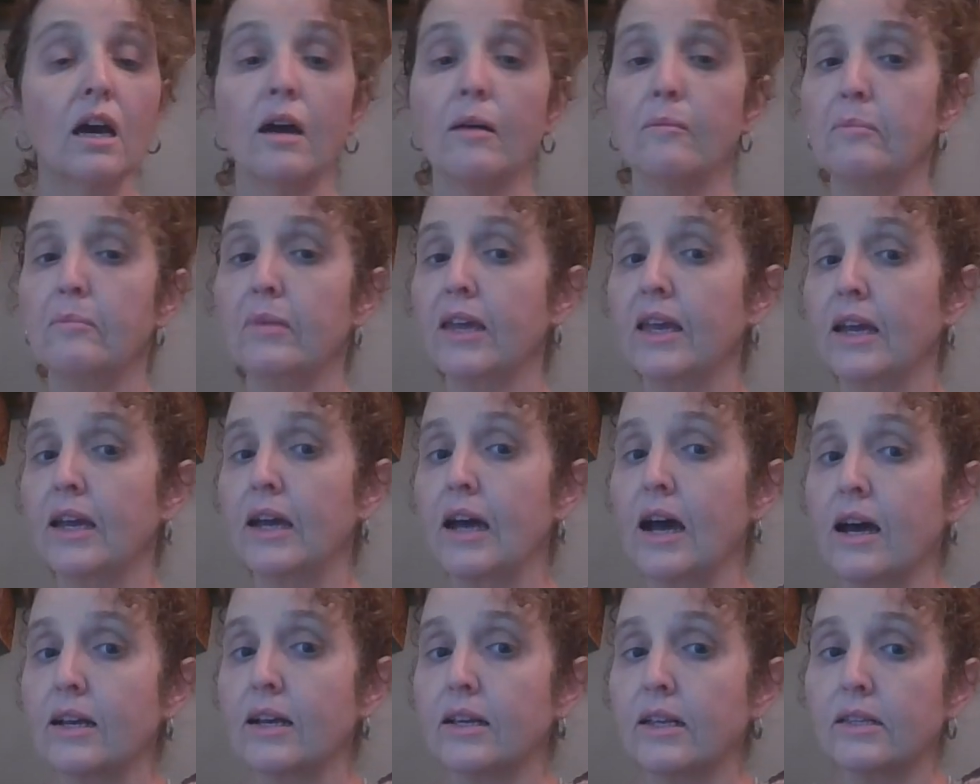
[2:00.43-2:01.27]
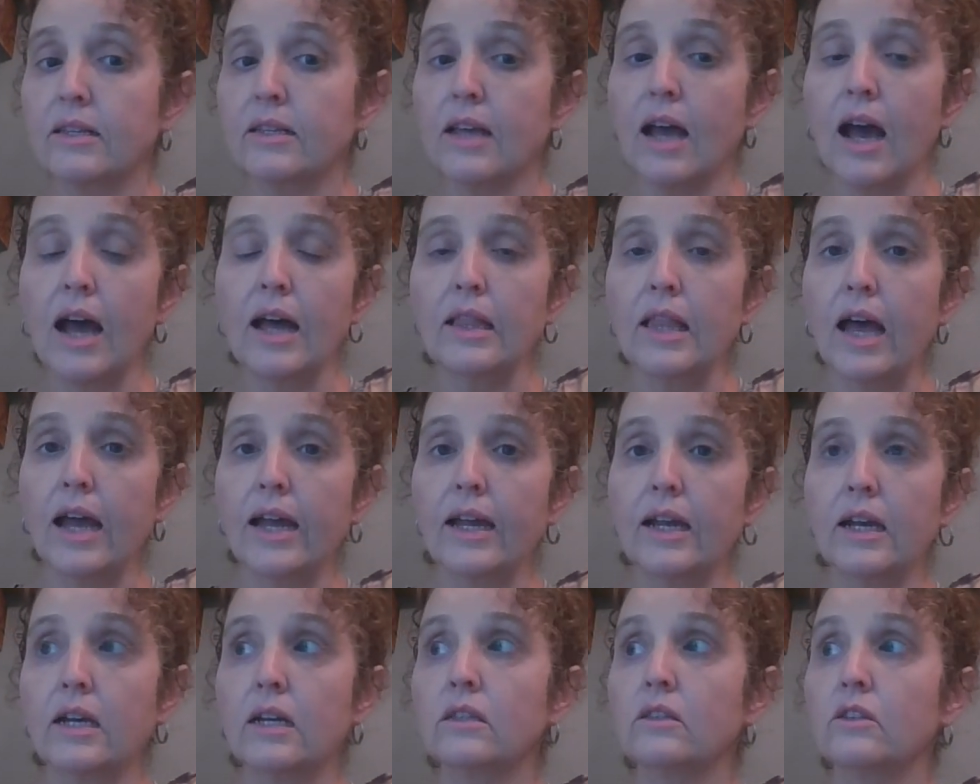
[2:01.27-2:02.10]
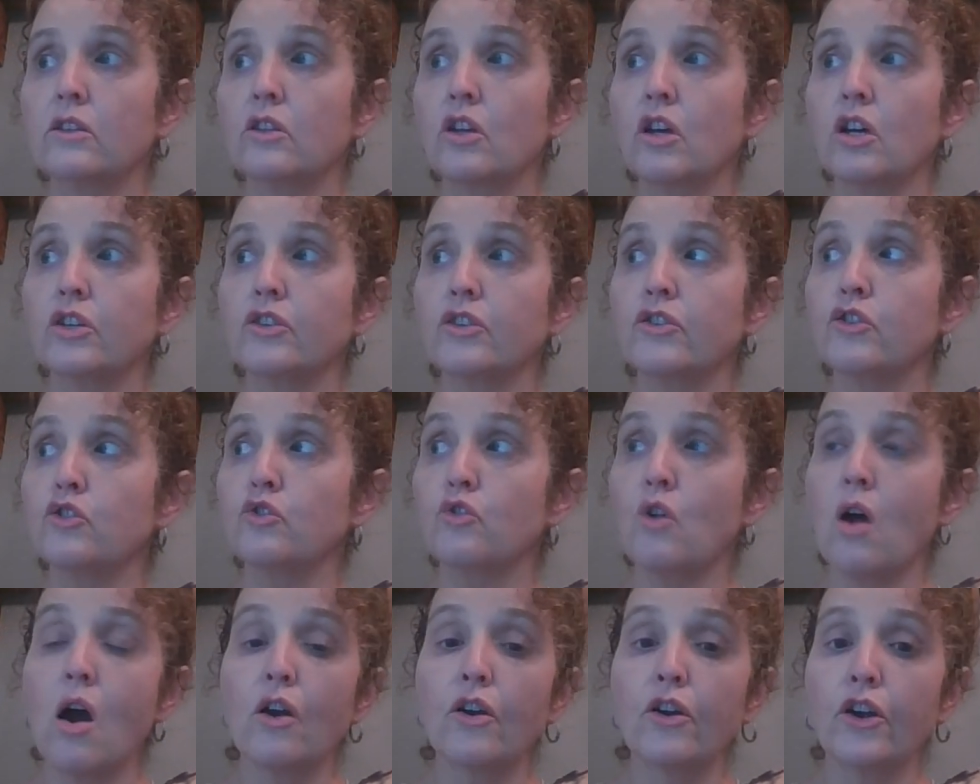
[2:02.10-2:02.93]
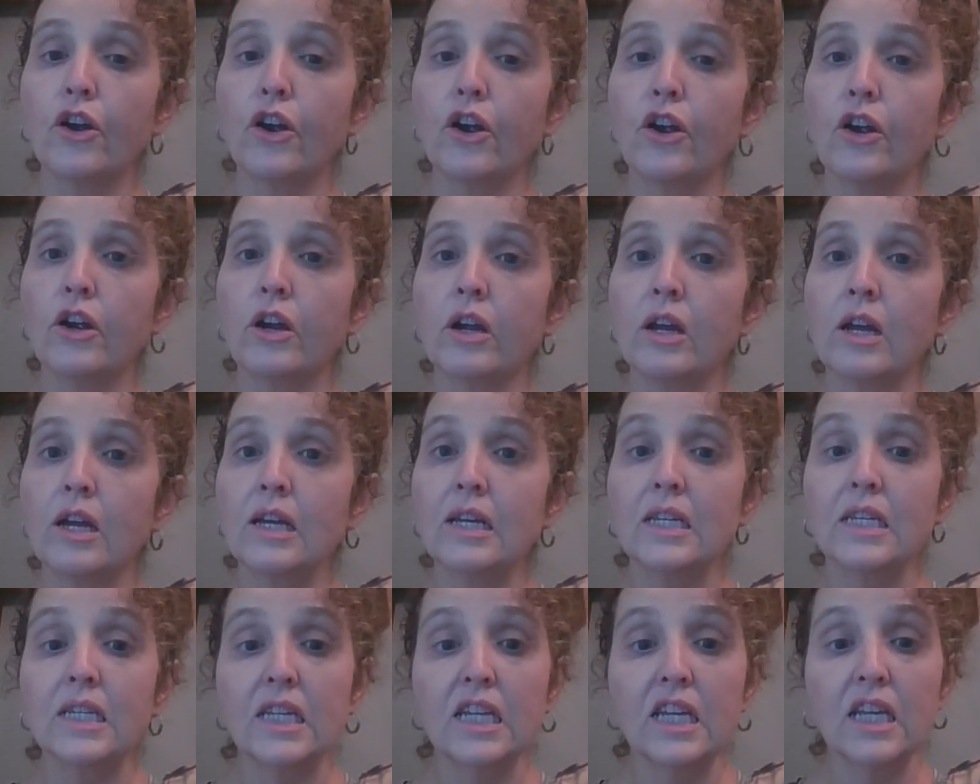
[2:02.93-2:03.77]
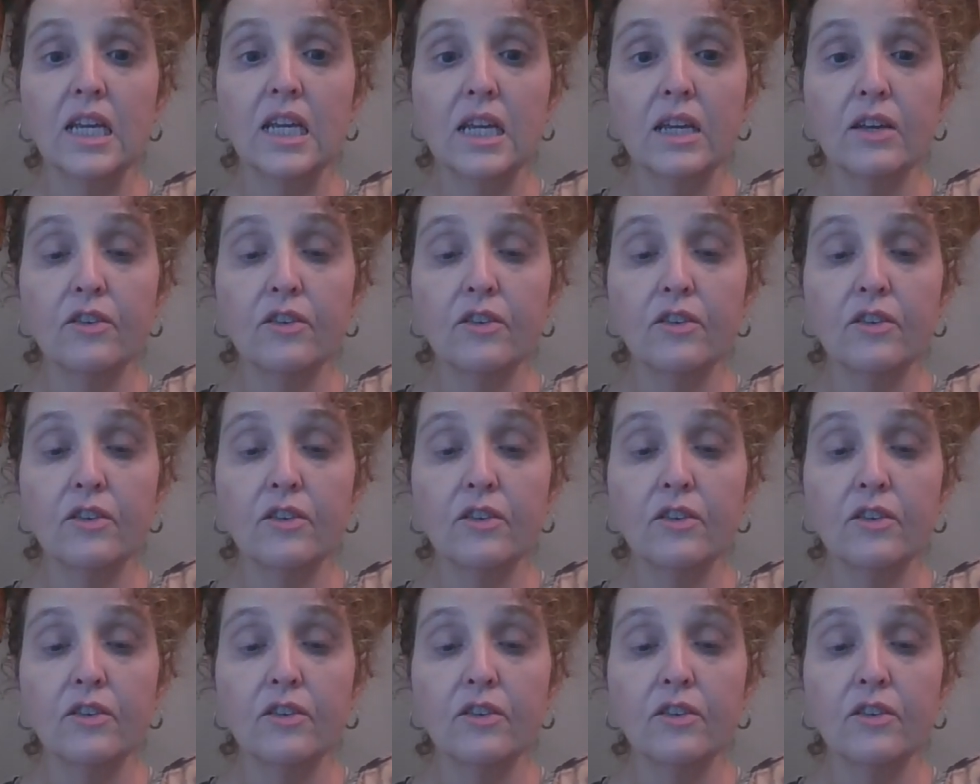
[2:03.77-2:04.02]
because I like the stronger tea